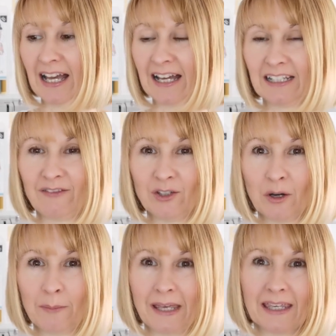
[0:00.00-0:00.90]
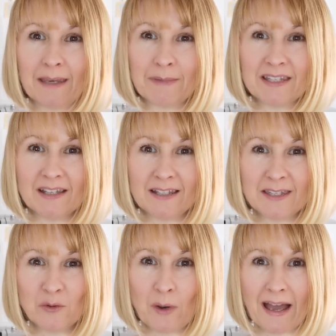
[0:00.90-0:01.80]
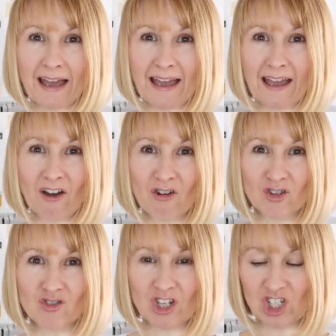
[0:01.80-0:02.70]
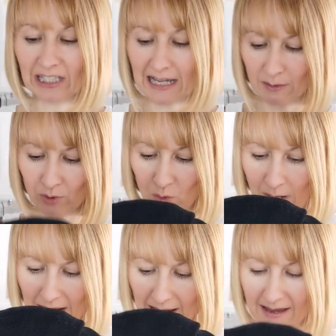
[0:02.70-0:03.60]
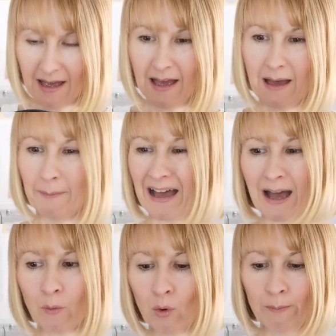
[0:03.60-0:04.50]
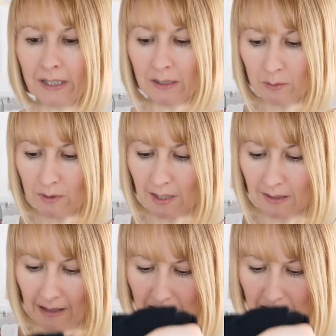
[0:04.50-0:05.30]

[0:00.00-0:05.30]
and if you're making maternity wear or stretchy lounge wear, but I won't be using